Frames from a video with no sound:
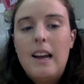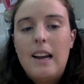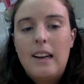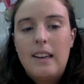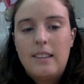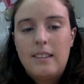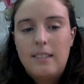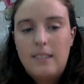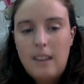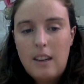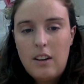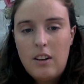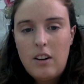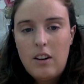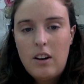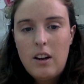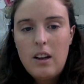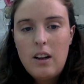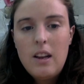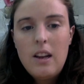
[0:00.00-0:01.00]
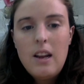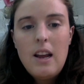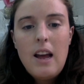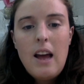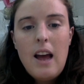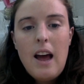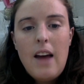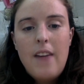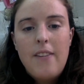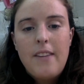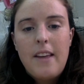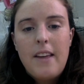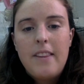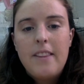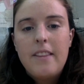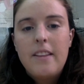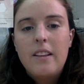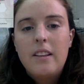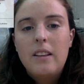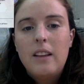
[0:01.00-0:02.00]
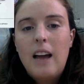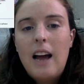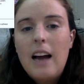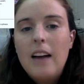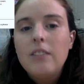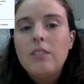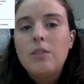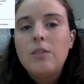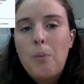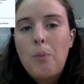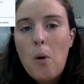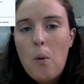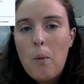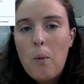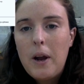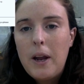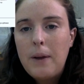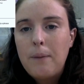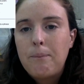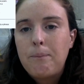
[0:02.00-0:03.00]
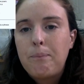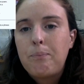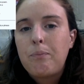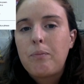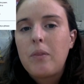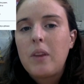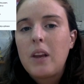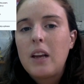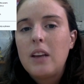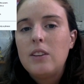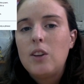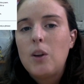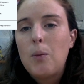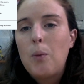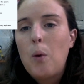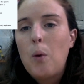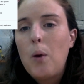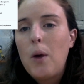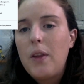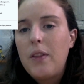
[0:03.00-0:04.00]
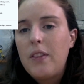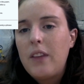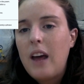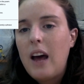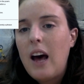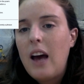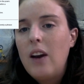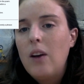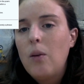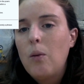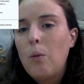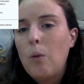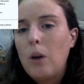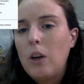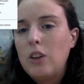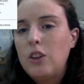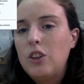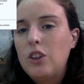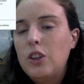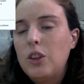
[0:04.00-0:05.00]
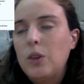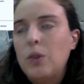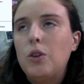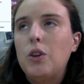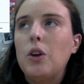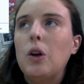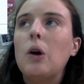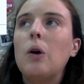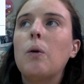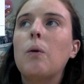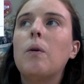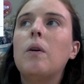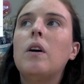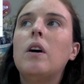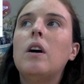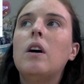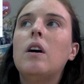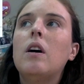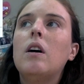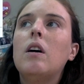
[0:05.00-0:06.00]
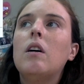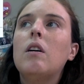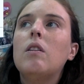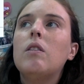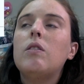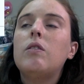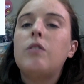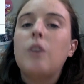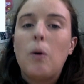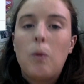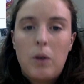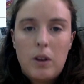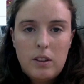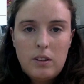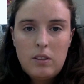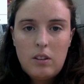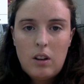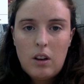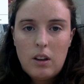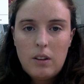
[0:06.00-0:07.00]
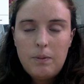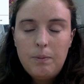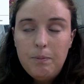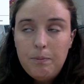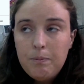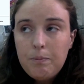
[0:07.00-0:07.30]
Etc. And then the last point is a point that I don't want you to focus on.